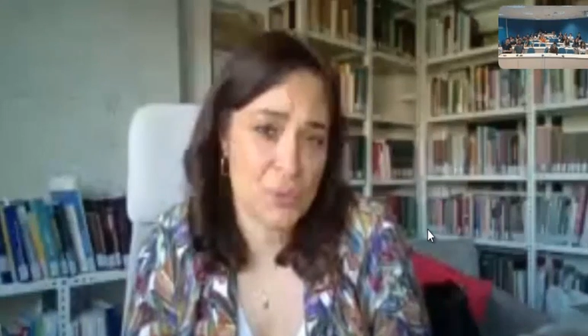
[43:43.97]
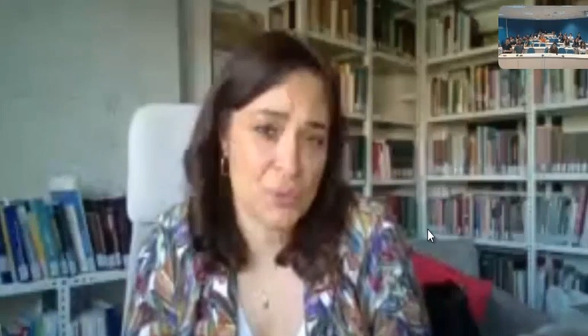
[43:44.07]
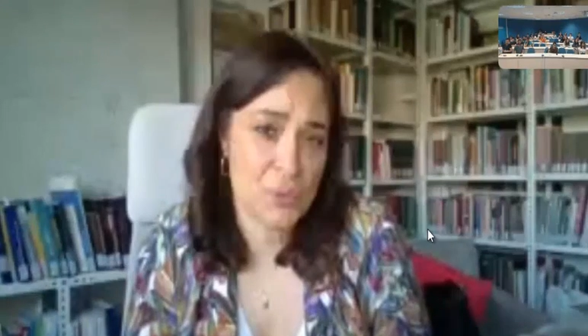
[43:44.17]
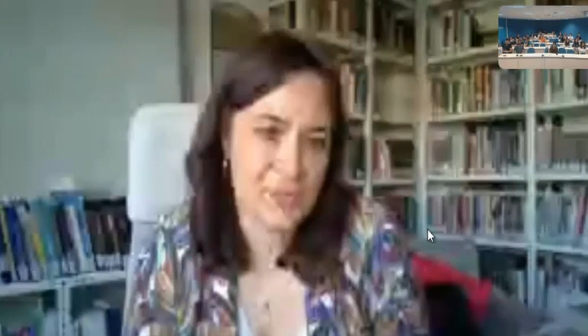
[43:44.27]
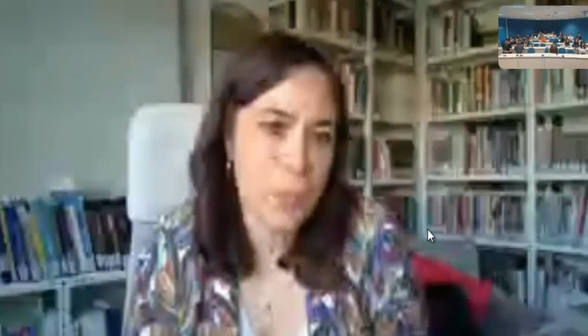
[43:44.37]

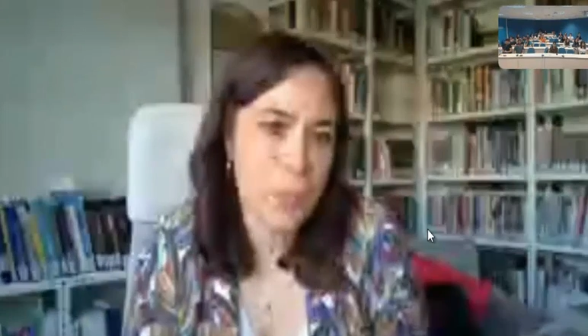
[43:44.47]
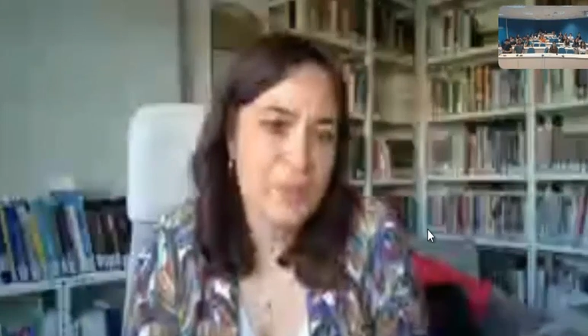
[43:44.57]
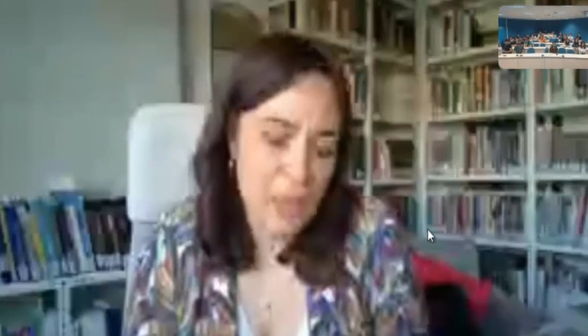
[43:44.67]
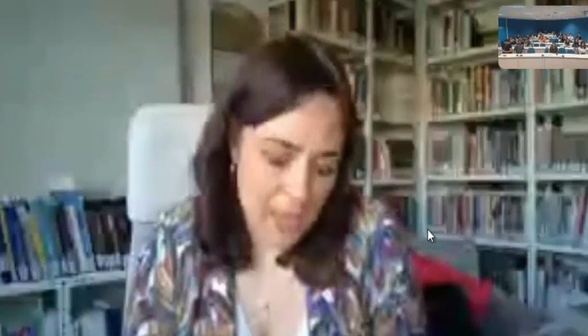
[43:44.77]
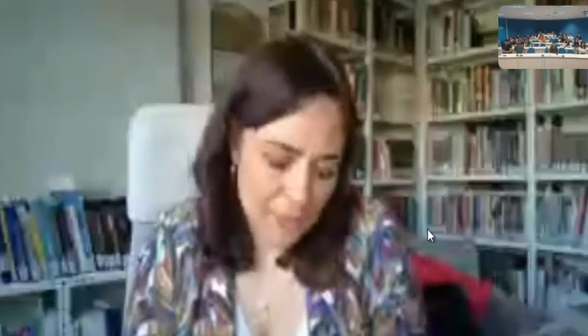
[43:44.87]
So,
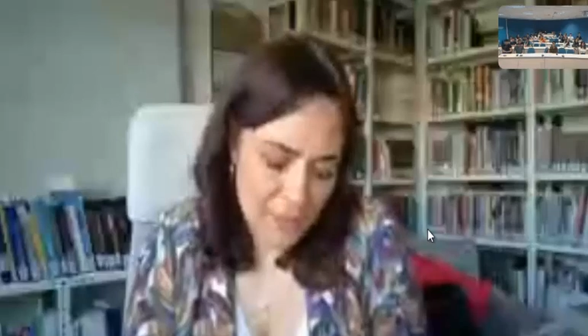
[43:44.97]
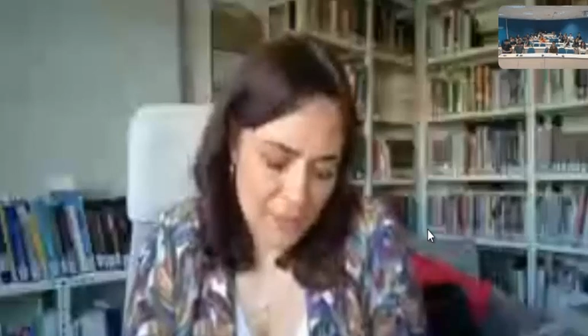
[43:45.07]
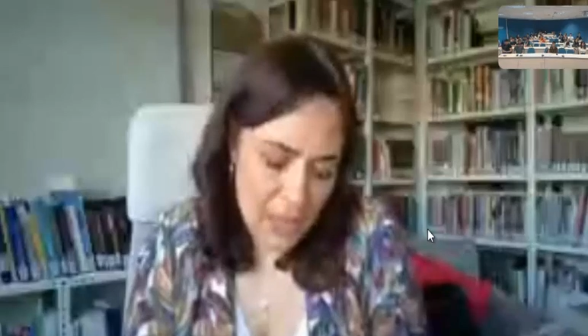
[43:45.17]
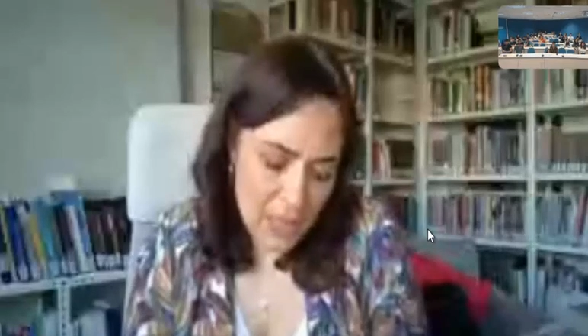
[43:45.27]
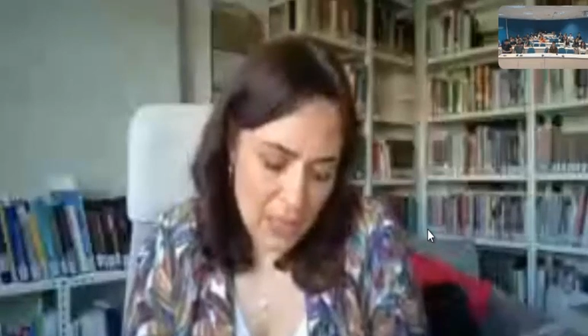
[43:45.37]
if
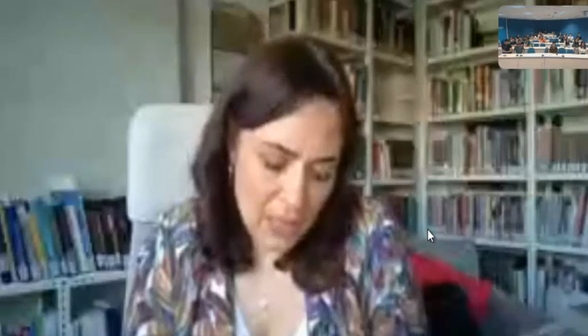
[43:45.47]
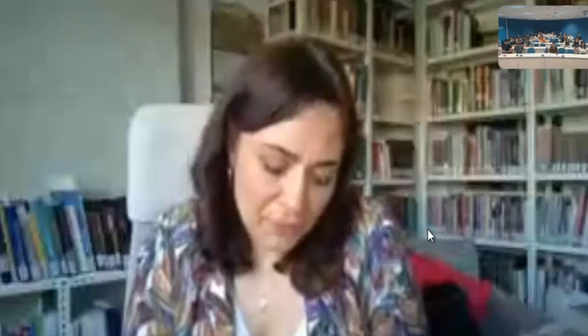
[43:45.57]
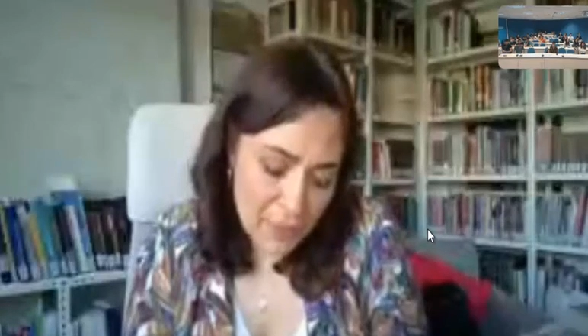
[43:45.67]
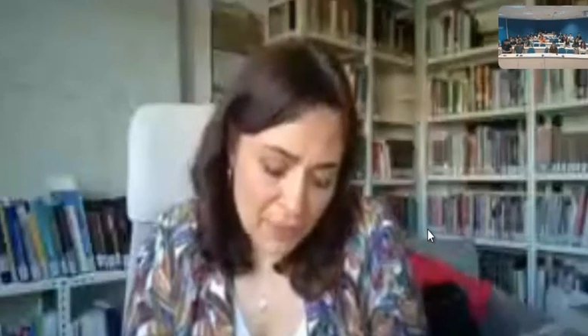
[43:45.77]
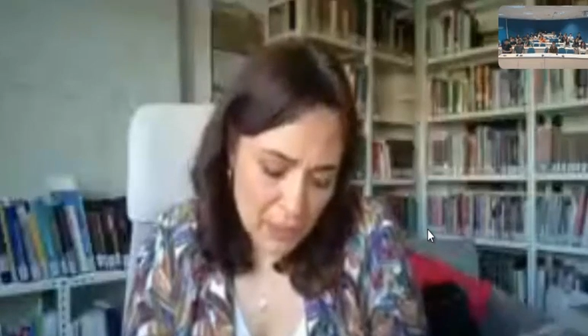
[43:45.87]
we
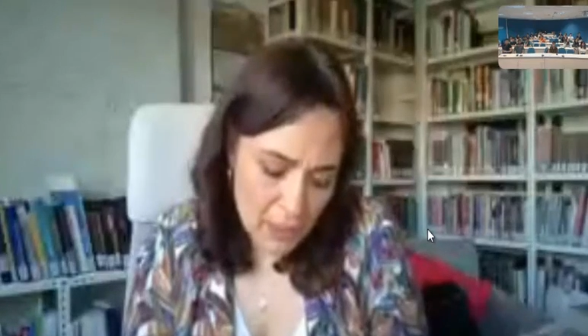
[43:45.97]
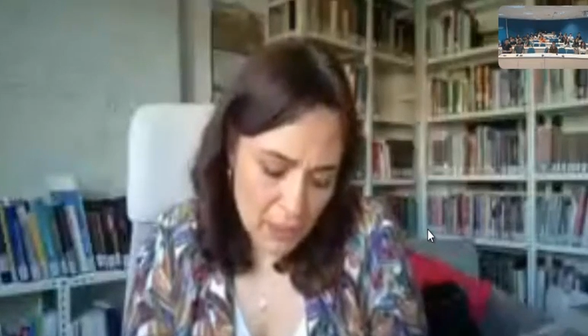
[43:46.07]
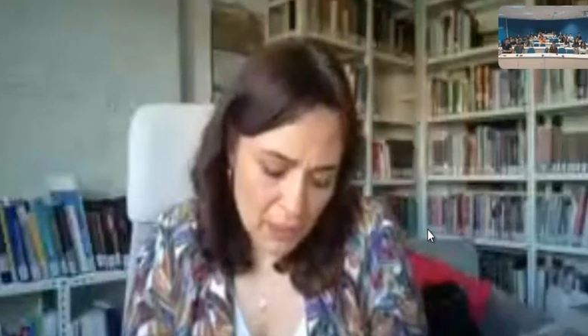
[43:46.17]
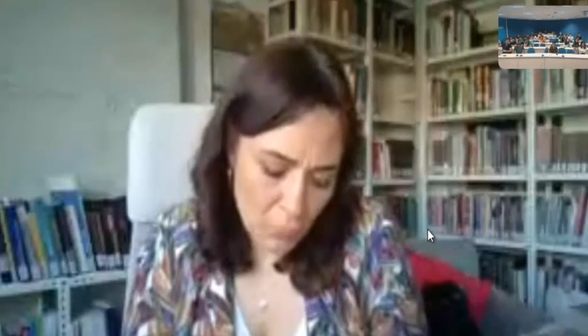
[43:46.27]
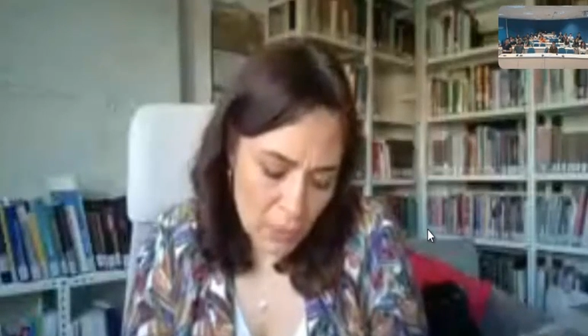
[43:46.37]

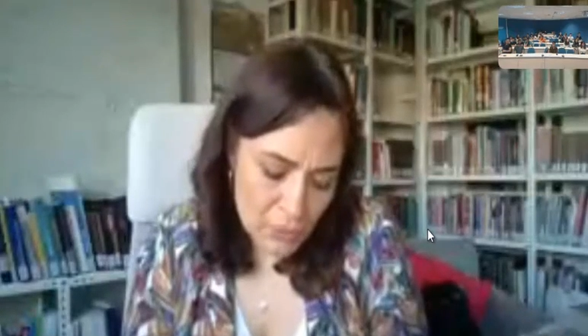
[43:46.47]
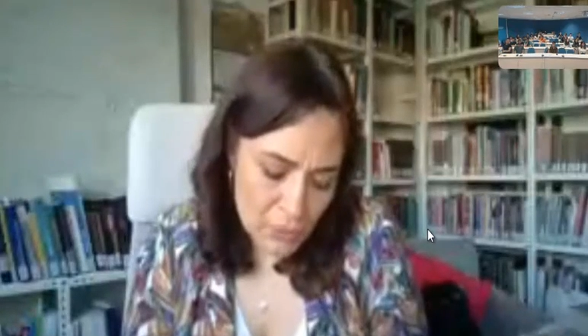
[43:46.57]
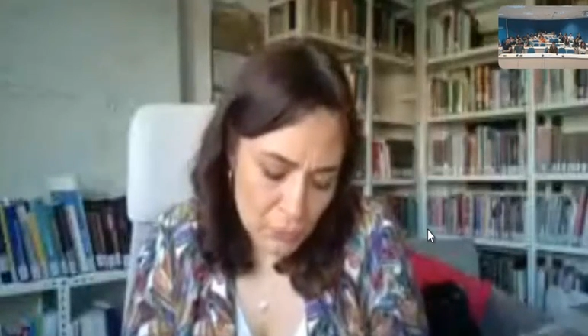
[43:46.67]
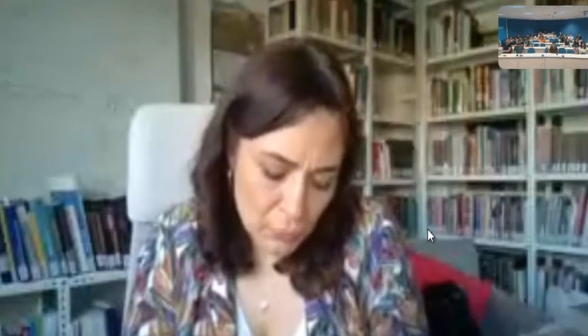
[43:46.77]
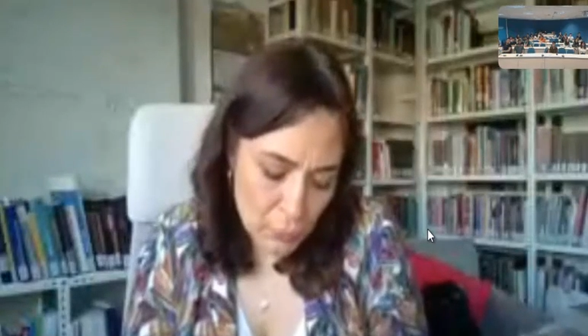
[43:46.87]

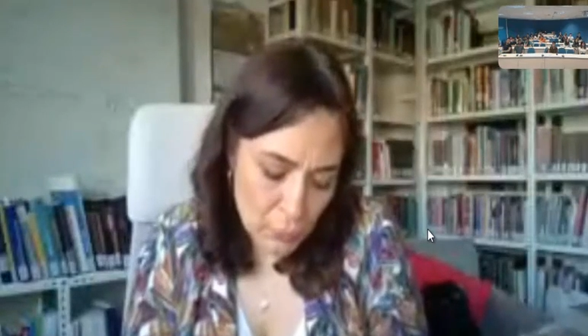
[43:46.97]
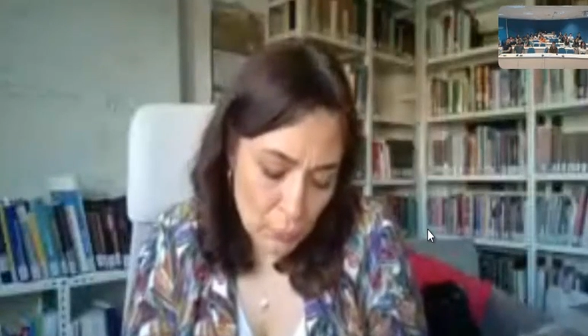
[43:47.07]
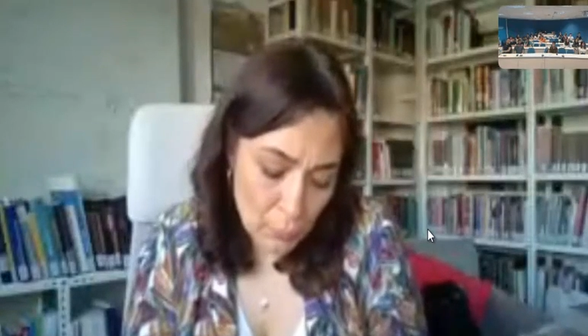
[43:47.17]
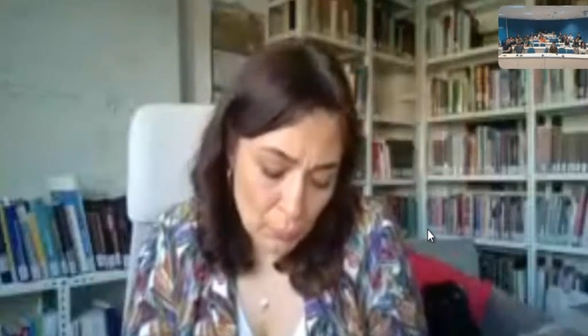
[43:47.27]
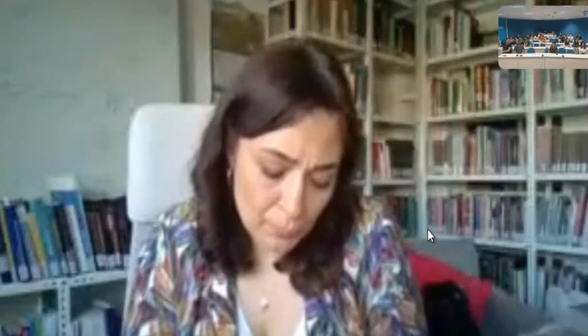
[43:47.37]
want
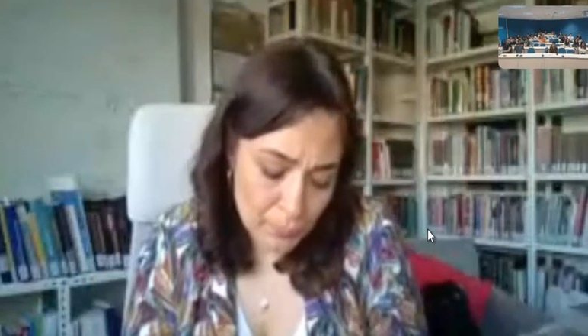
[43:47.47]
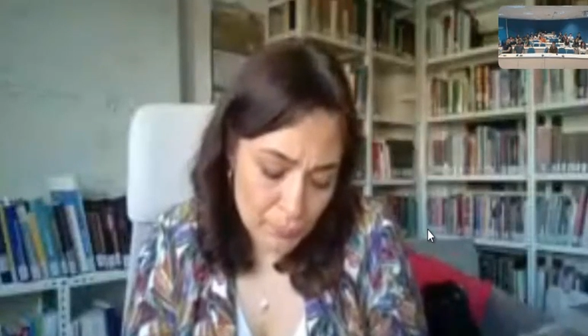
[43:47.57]
to